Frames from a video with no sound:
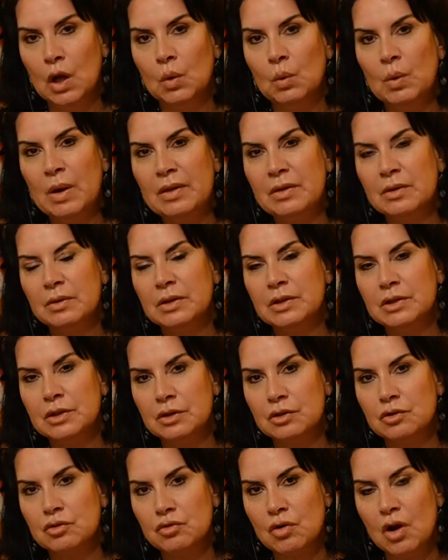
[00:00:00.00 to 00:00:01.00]
whether it's
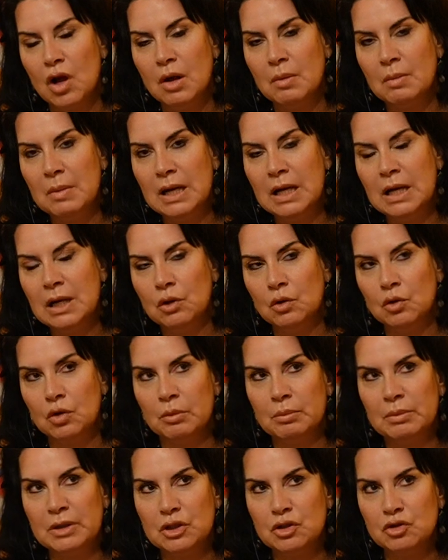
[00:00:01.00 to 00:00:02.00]
a trauma
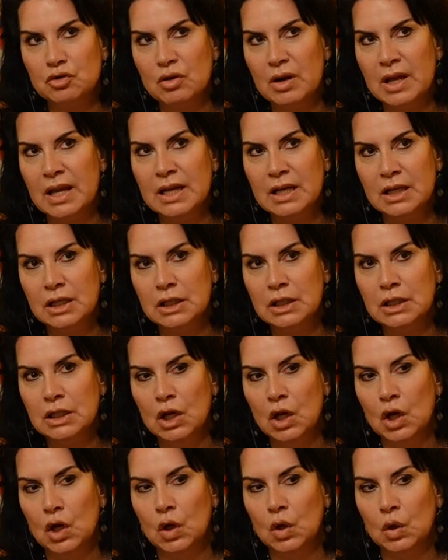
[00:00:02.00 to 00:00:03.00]
or betrayal
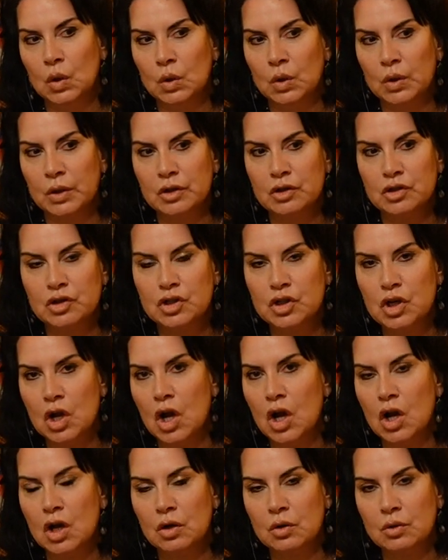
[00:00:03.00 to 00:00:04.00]
or a
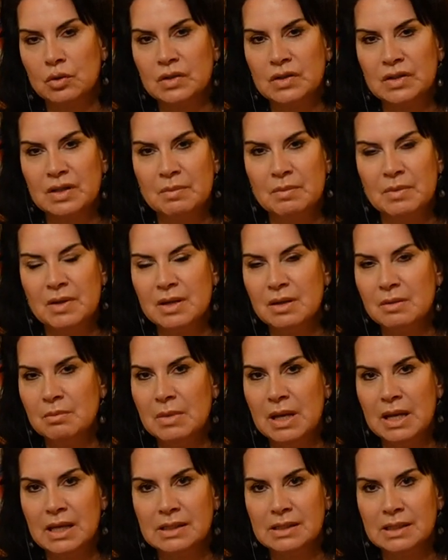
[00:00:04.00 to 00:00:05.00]
shock or something
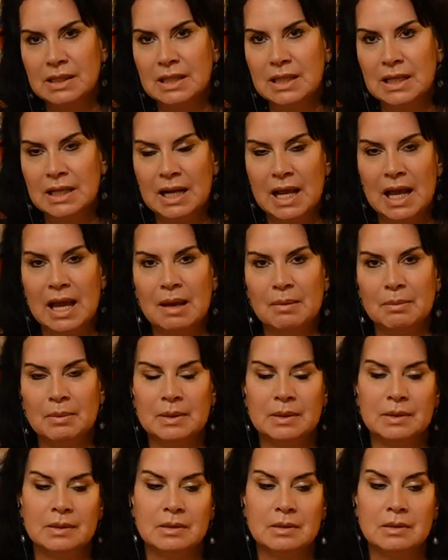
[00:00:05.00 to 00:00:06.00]
amazing that
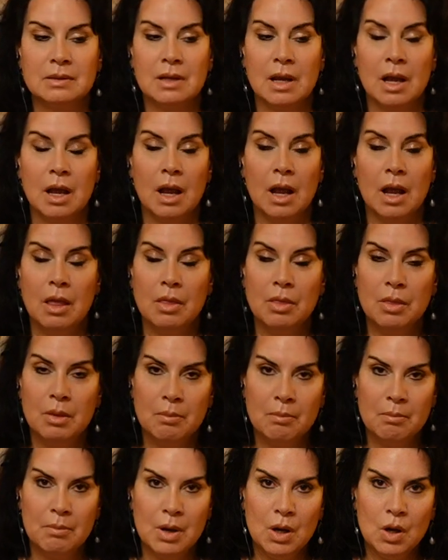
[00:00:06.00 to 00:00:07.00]
happens, the
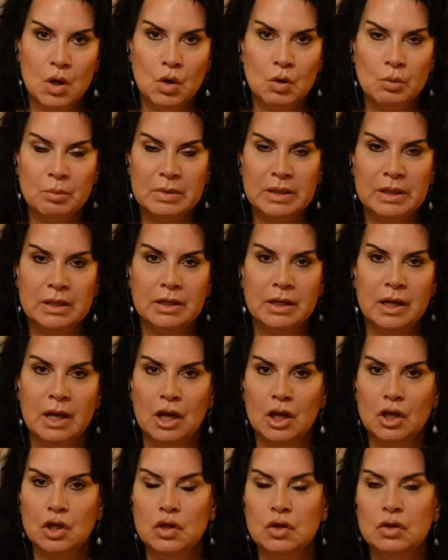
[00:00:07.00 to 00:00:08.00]
moment
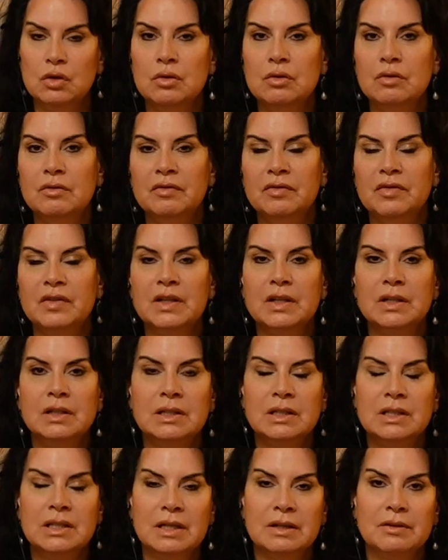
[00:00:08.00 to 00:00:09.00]
you feel
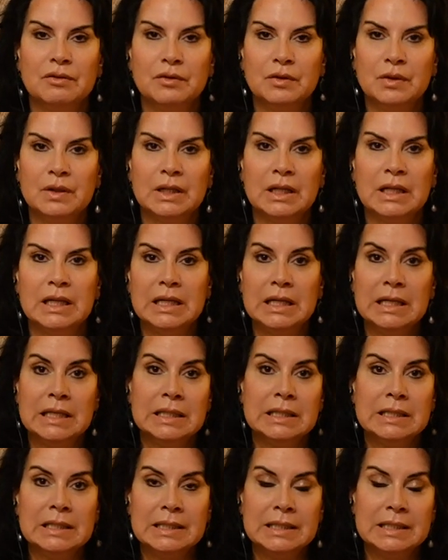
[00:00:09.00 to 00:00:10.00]
differently
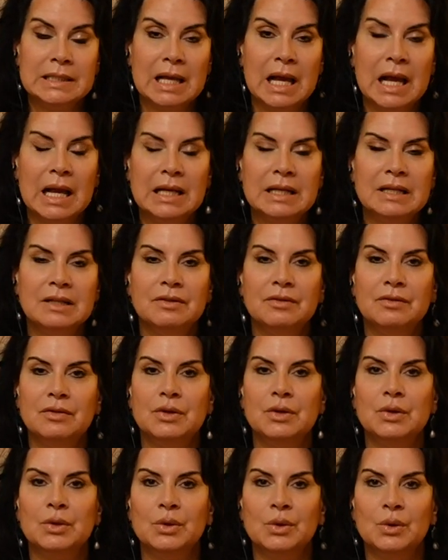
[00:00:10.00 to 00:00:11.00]
inside of
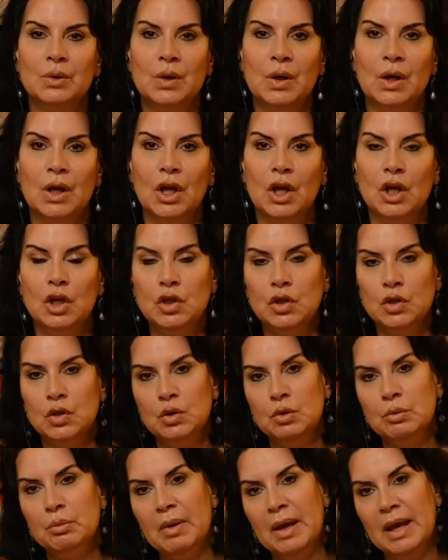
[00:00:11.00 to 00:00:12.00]
you,
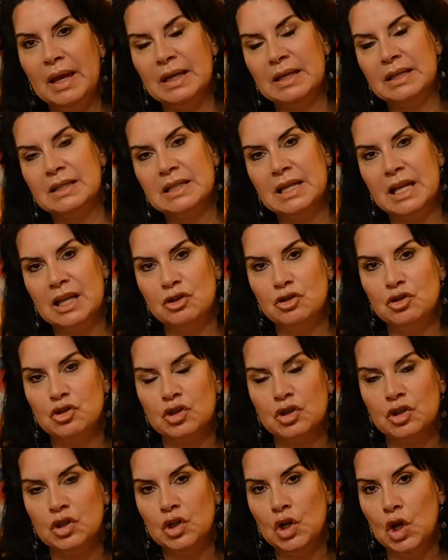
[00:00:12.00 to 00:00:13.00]
you pay
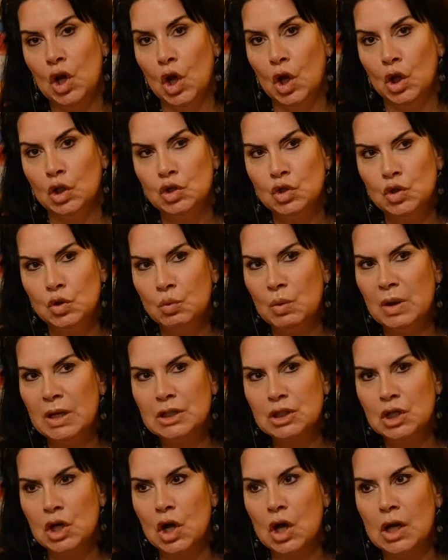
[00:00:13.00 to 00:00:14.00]
attention to
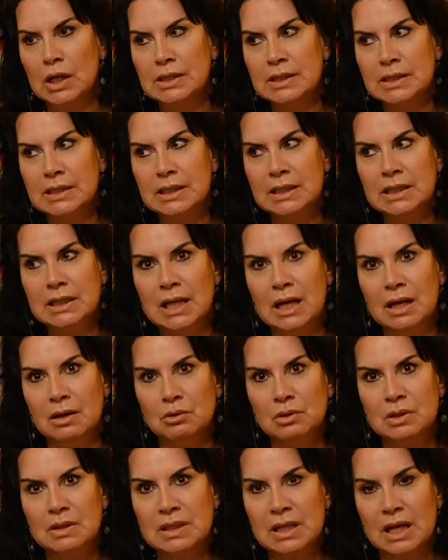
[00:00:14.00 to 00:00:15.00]
what caused it
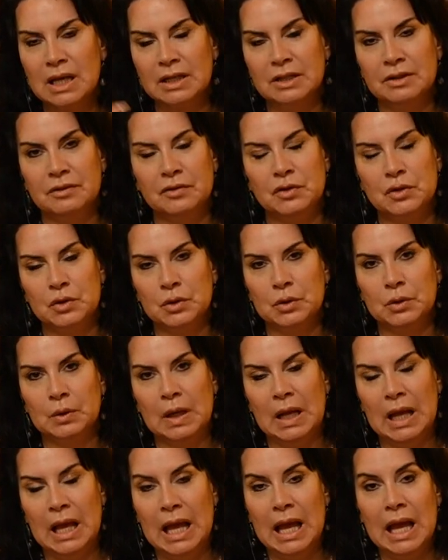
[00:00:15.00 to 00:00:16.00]
outside of you.
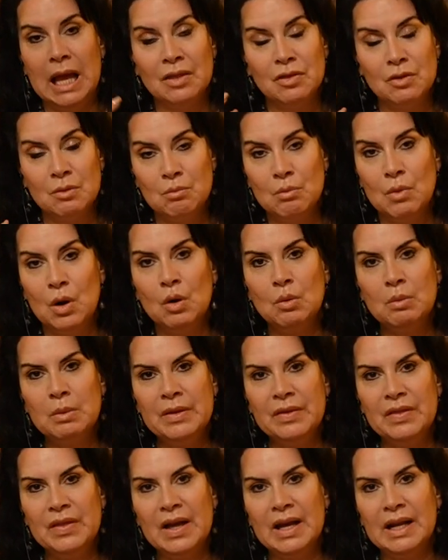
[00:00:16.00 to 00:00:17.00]
And the
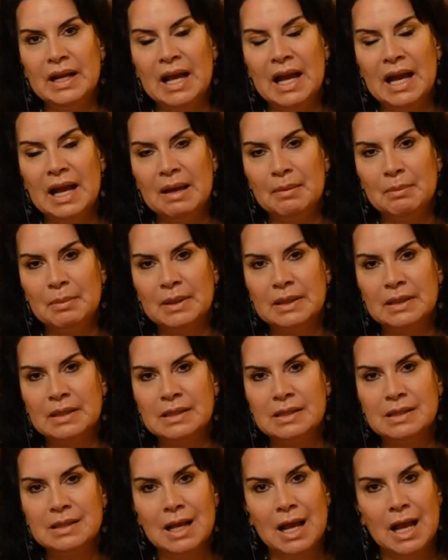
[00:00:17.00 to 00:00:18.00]
moment that
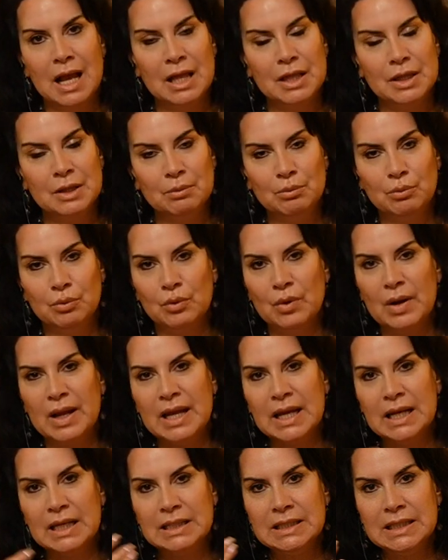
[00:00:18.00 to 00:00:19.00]
happens, the
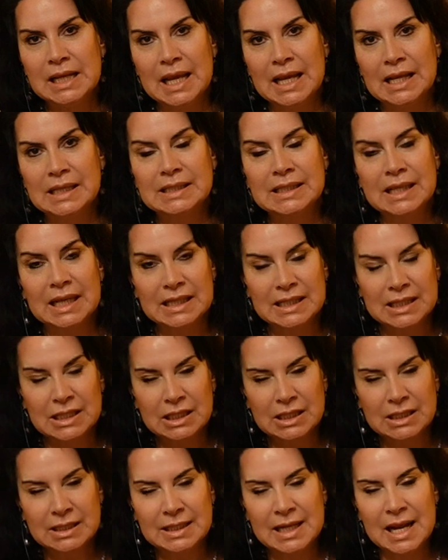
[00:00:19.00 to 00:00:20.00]
brain takes a
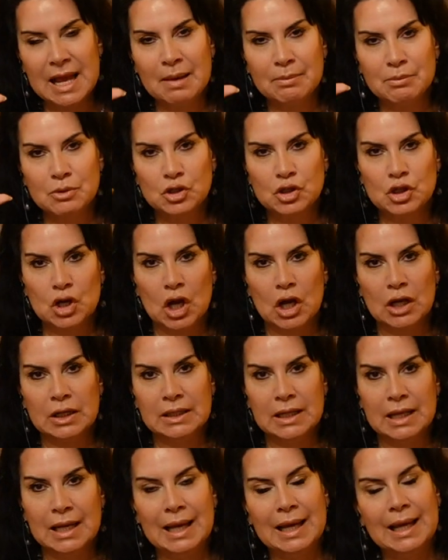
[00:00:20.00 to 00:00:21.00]
snapshot,
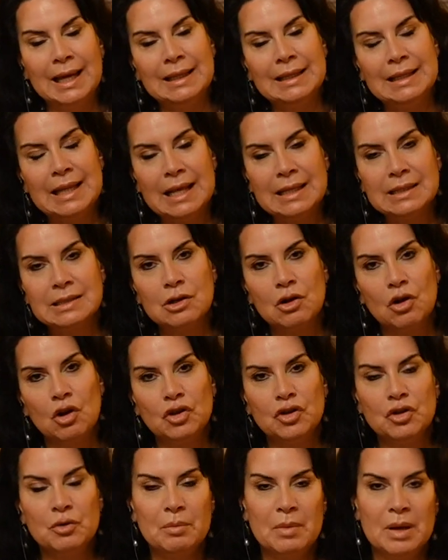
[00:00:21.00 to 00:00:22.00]
and that's
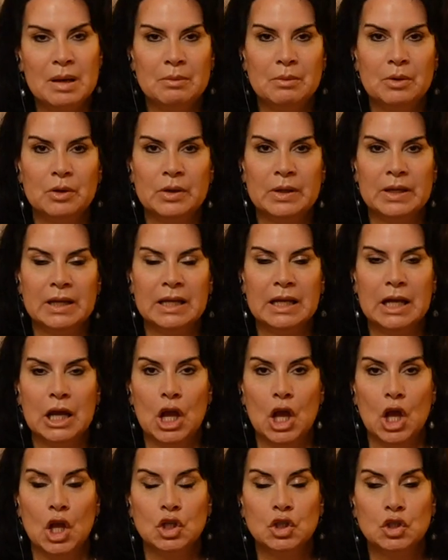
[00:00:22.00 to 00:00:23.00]
called a memory.
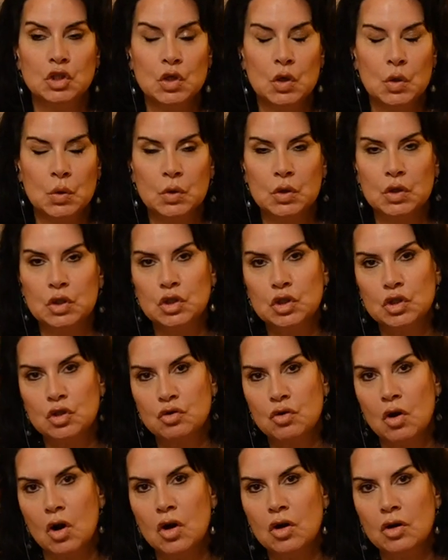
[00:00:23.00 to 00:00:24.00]
So the
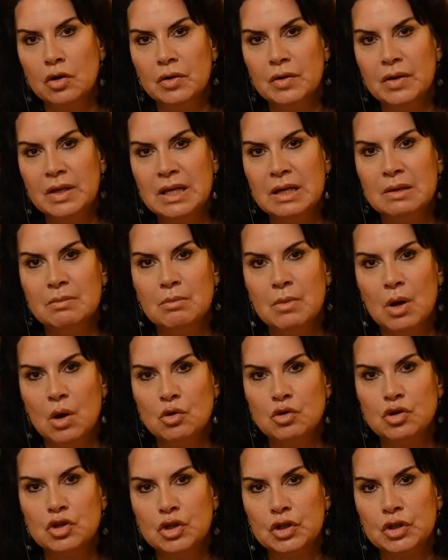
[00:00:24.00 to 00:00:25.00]
stronger the
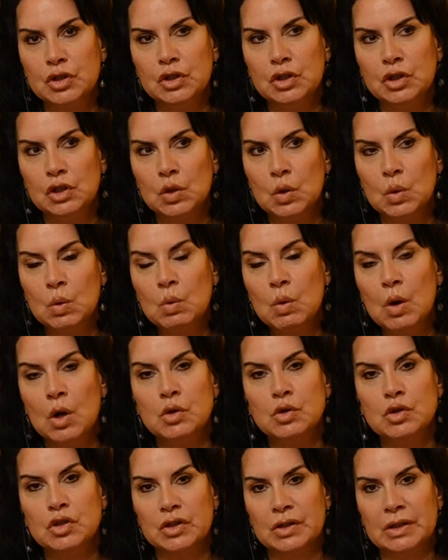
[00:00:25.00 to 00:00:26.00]
emotional
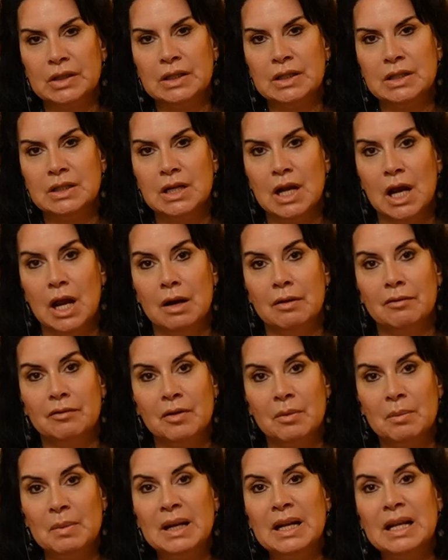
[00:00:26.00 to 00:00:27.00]
quotient
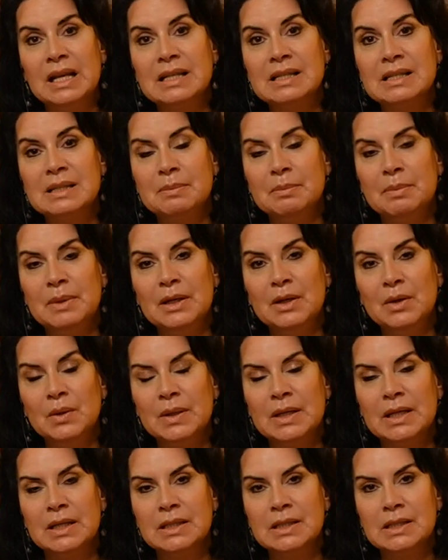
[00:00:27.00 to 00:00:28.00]
from an
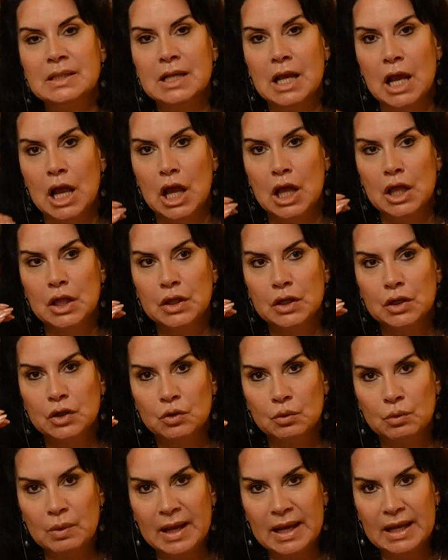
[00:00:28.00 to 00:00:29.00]
experience, the
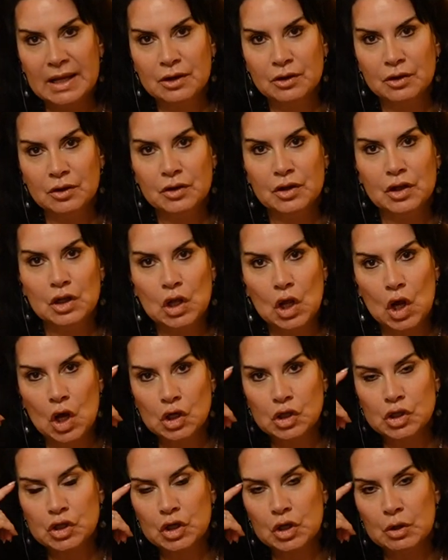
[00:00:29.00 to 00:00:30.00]
greater the
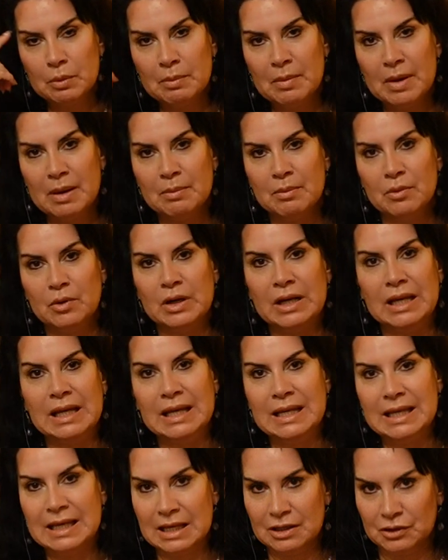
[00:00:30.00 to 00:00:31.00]
long term memory.
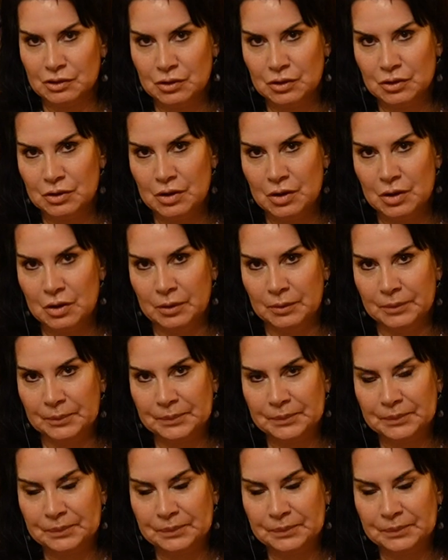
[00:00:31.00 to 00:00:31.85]
Yes or no?